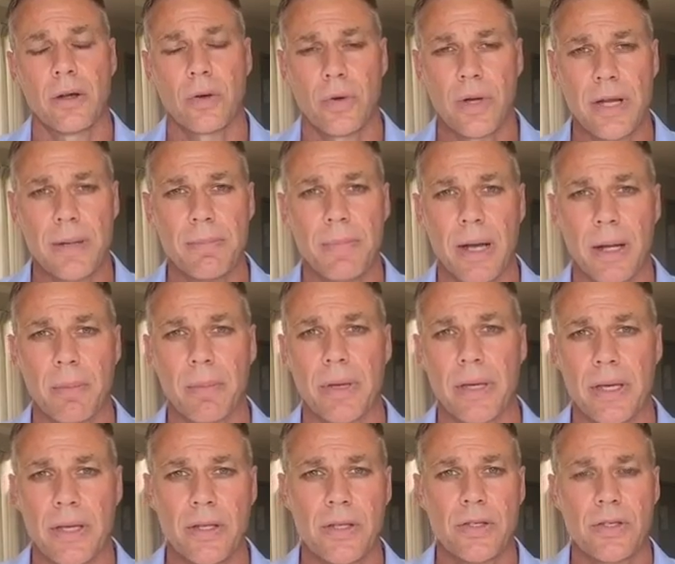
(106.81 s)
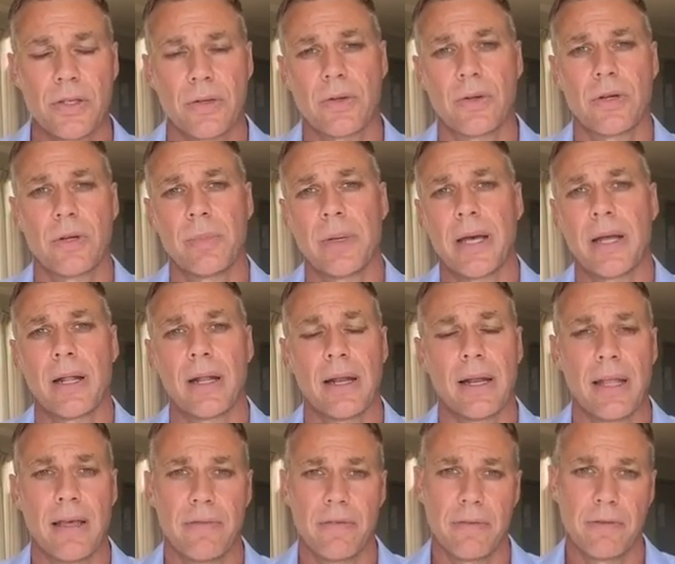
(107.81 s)
Green mung beans are at about
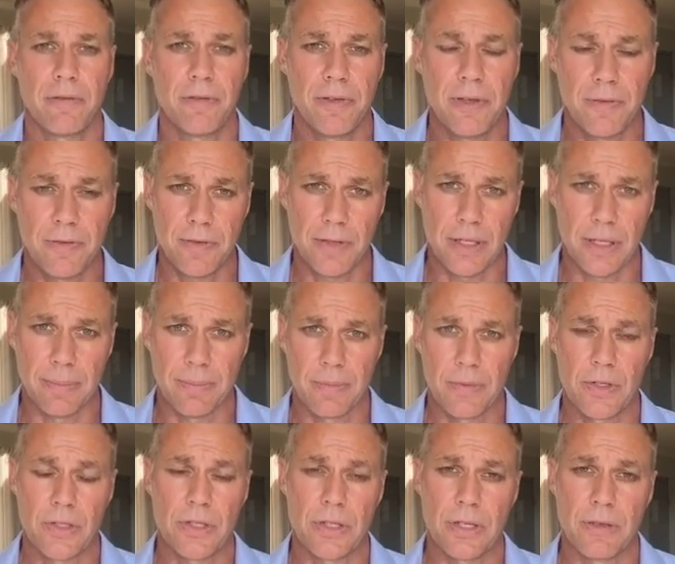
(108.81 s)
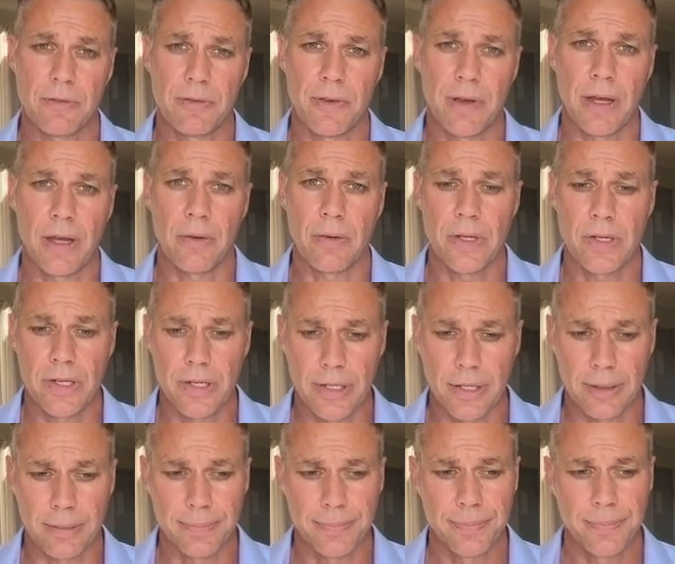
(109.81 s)
1150 CFR
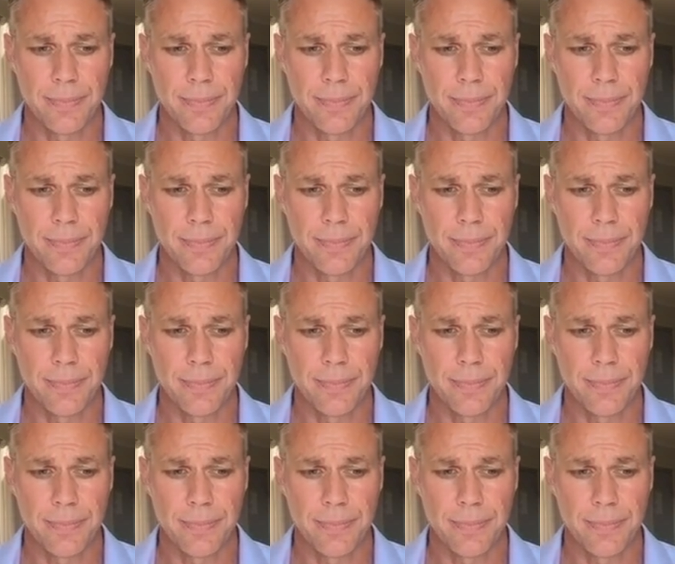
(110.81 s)
India.